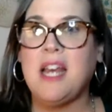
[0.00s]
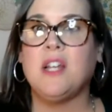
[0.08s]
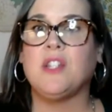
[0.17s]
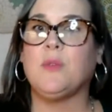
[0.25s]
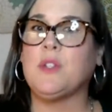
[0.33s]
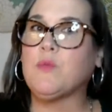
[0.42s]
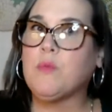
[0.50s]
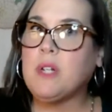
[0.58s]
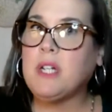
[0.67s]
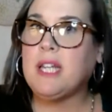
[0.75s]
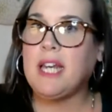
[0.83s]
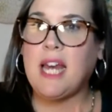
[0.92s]
So
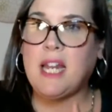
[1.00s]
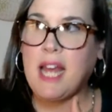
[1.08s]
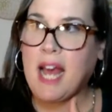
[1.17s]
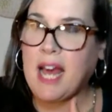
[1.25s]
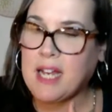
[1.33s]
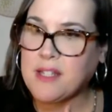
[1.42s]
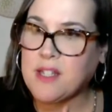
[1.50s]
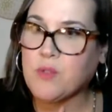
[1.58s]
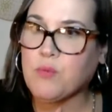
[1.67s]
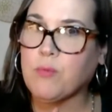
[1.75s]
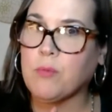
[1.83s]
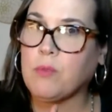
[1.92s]
it has
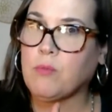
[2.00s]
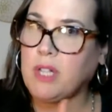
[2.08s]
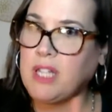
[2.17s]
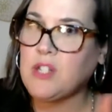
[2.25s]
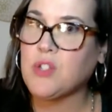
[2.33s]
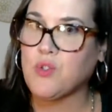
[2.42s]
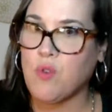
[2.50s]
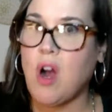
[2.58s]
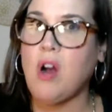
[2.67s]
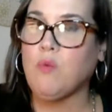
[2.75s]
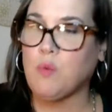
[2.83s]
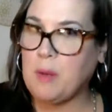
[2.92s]
this really
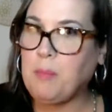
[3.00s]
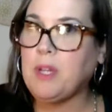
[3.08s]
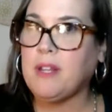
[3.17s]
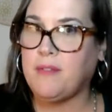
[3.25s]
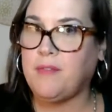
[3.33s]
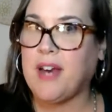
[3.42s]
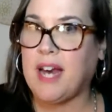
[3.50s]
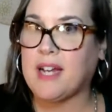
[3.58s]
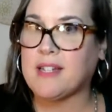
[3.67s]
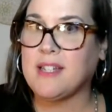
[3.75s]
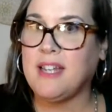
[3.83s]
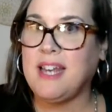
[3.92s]
strong ripple
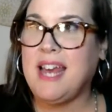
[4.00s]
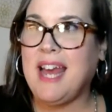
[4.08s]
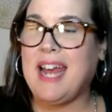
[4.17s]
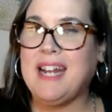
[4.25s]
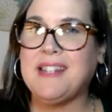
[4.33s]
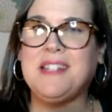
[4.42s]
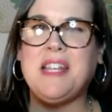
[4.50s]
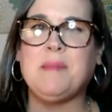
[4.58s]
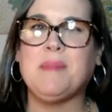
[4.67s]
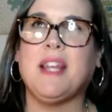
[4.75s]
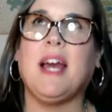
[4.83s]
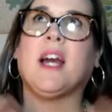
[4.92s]
effect. And it
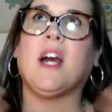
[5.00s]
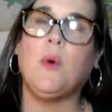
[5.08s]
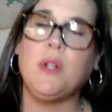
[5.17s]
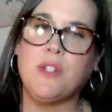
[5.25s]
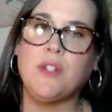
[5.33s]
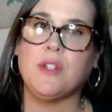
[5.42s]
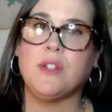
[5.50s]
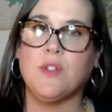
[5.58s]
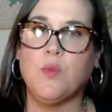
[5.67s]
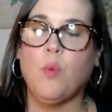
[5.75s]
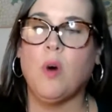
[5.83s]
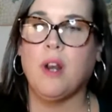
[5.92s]
seems like, oh, it's just
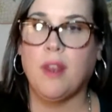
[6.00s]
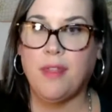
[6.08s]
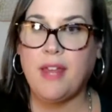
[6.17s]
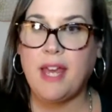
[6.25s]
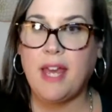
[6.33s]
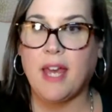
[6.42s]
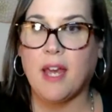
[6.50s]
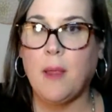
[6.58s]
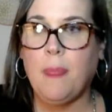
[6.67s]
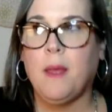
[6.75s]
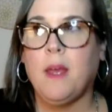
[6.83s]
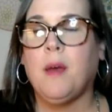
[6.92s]
this one
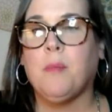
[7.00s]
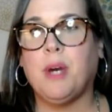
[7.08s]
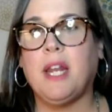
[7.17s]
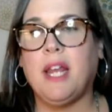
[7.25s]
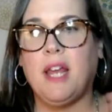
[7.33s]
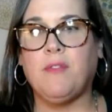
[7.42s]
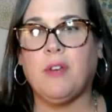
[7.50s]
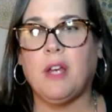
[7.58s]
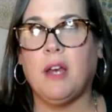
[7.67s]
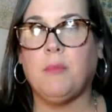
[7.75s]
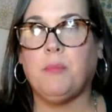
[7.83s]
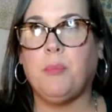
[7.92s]
thing. But if
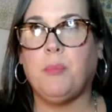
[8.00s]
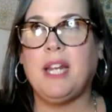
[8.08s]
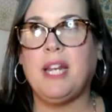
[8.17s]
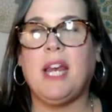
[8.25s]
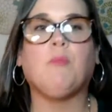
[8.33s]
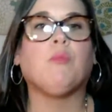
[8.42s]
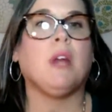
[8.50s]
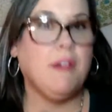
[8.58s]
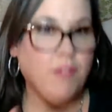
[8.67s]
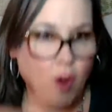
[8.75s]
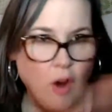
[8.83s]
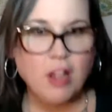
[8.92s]

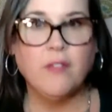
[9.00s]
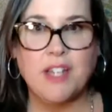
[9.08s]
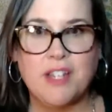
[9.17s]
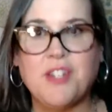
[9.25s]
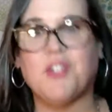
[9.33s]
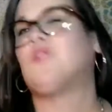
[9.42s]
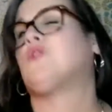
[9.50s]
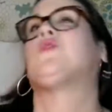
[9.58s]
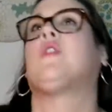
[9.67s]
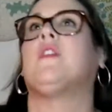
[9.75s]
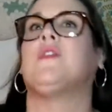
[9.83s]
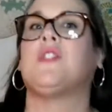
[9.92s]
all of us
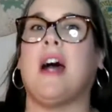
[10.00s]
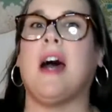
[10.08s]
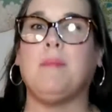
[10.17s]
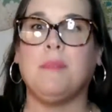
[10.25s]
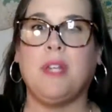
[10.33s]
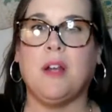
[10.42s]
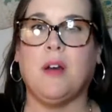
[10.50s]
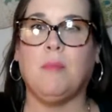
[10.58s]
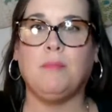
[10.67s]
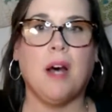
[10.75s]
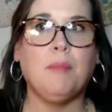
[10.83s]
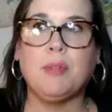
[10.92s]
sort of stop,
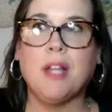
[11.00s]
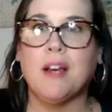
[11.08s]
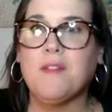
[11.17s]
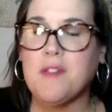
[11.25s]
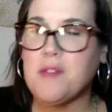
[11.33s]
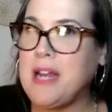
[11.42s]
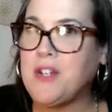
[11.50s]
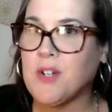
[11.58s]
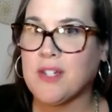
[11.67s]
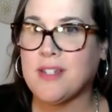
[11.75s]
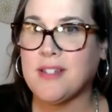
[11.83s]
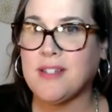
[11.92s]
unplug from the
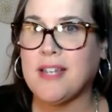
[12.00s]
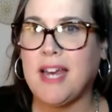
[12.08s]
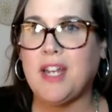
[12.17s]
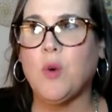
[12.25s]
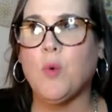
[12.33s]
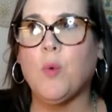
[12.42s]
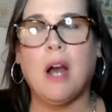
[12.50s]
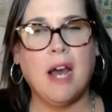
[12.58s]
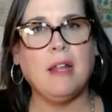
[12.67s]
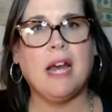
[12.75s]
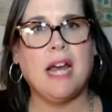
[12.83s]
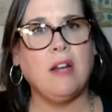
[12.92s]
matrix and say,
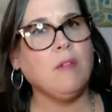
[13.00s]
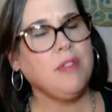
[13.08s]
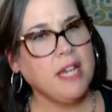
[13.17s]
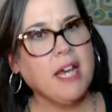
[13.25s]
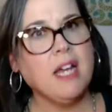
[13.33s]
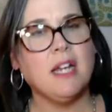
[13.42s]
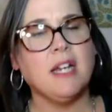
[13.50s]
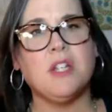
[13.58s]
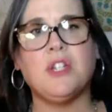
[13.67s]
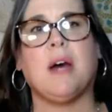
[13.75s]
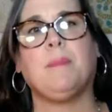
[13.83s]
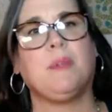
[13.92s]
I don't think I'm going to
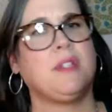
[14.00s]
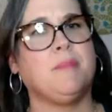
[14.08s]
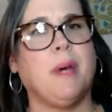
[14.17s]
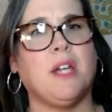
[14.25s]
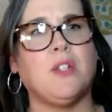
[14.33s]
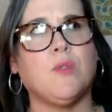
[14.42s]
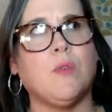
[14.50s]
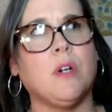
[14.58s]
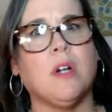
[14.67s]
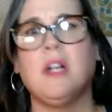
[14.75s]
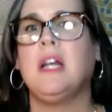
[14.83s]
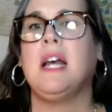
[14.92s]
shop as much,
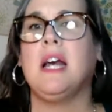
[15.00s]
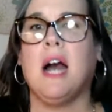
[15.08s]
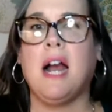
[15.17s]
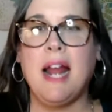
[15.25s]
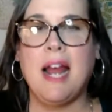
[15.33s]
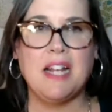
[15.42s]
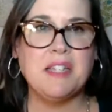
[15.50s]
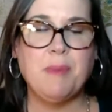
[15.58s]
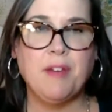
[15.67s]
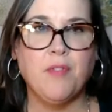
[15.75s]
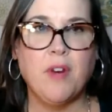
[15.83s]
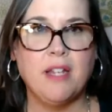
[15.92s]
or I'm going to ask
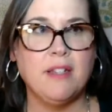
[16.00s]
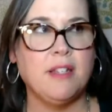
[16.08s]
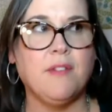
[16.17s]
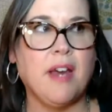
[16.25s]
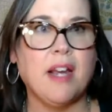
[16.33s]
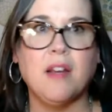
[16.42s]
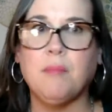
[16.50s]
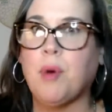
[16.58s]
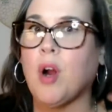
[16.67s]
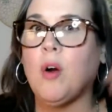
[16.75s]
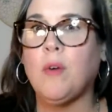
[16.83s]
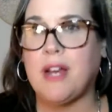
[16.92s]
my friend if I can
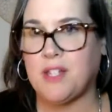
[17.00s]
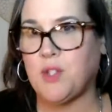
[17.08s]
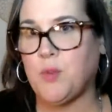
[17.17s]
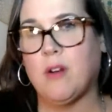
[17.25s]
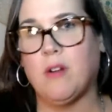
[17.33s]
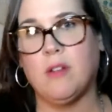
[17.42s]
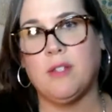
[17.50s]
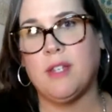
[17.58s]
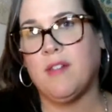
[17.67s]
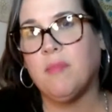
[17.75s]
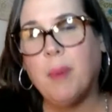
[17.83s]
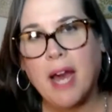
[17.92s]
borrow that sweater
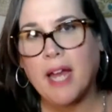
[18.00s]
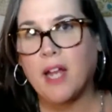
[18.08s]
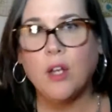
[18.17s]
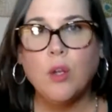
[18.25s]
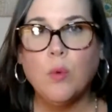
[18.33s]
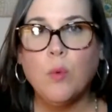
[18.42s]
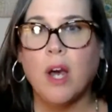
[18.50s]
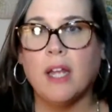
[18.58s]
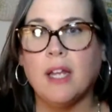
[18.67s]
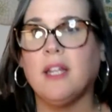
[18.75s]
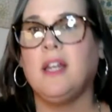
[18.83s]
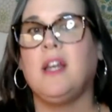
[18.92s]
instead of buying a new
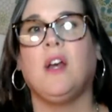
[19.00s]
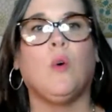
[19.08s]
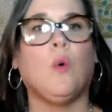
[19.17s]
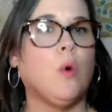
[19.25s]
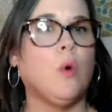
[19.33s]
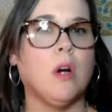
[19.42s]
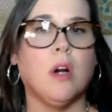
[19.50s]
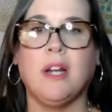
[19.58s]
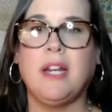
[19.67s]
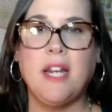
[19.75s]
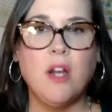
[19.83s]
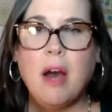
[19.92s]
one,
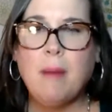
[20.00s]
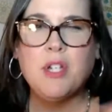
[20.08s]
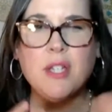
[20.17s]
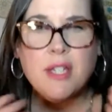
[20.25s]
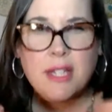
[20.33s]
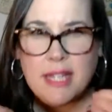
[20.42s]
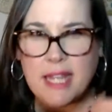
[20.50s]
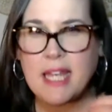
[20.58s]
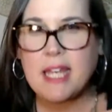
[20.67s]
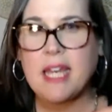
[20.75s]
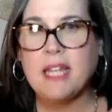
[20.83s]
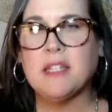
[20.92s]
or, I'm just
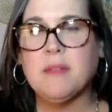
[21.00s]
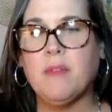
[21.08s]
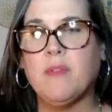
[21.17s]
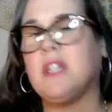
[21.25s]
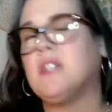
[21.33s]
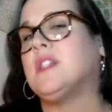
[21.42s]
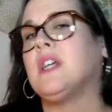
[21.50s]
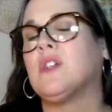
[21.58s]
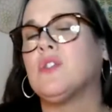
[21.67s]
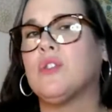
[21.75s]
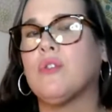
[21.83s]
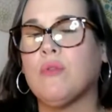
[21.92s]
thinking some of these
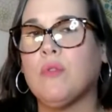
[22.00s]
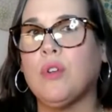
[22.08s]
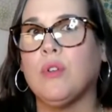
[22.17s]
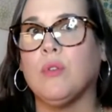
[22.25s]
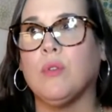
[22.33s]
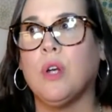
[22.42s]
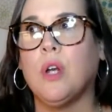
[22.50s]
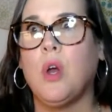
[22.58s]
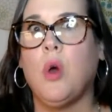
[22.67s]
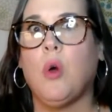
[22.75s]
things through